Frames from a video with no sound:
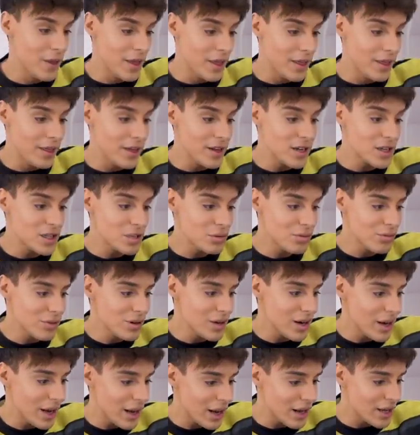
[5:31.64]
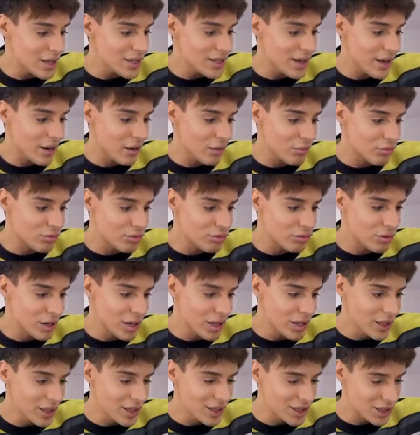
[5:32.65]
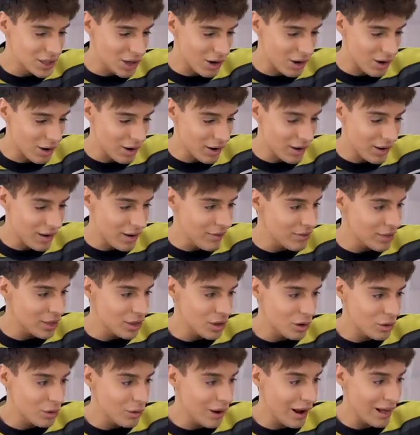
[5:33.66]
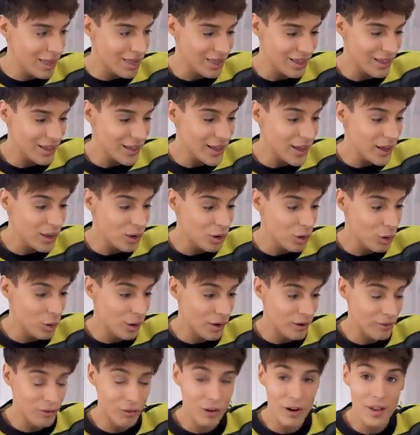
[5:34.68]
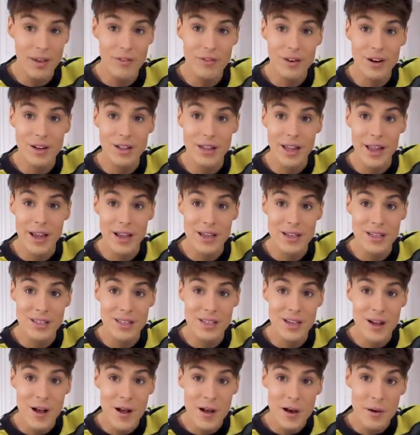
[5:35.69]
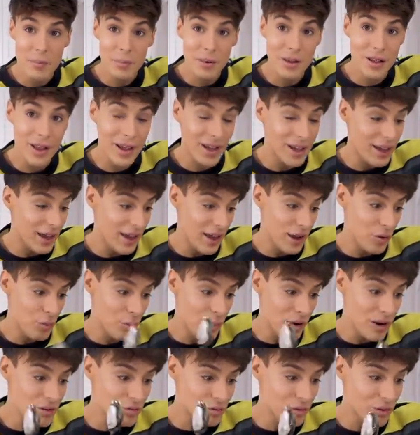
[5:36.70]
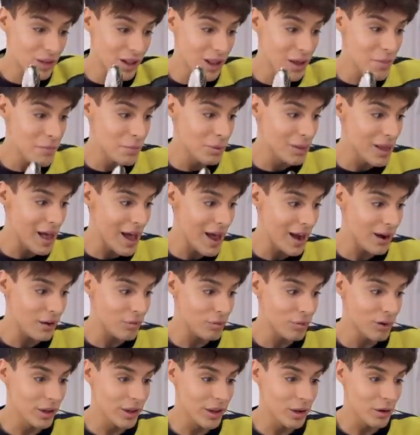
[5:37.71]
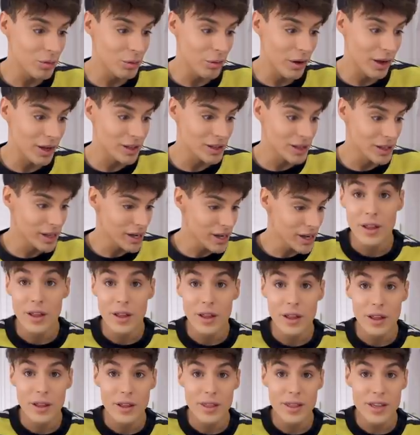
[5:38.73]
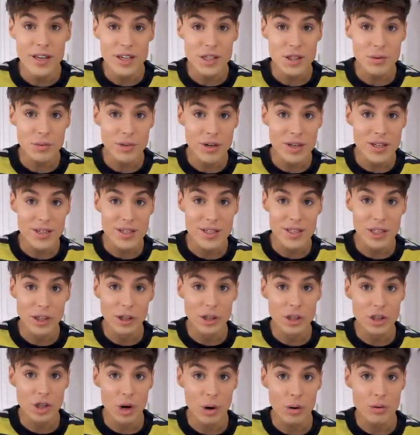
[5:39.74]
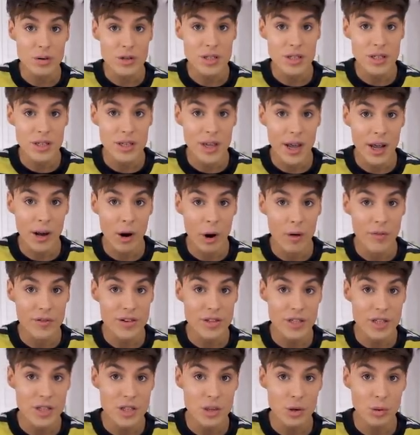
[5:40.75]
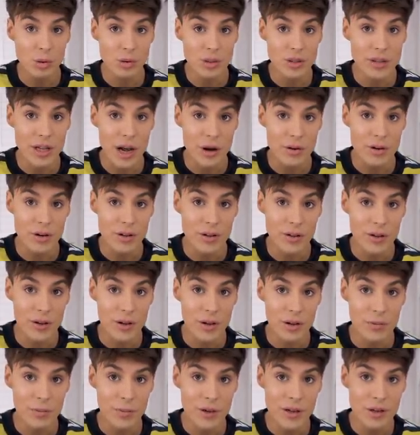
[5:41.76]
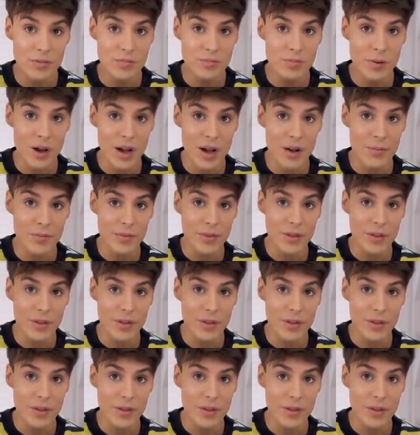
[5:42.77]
This one is like really dark, even though I think he cooked for even less, but like, it went really black really quickly. This one is still toasty, and obviously it's cooled down a little bit, but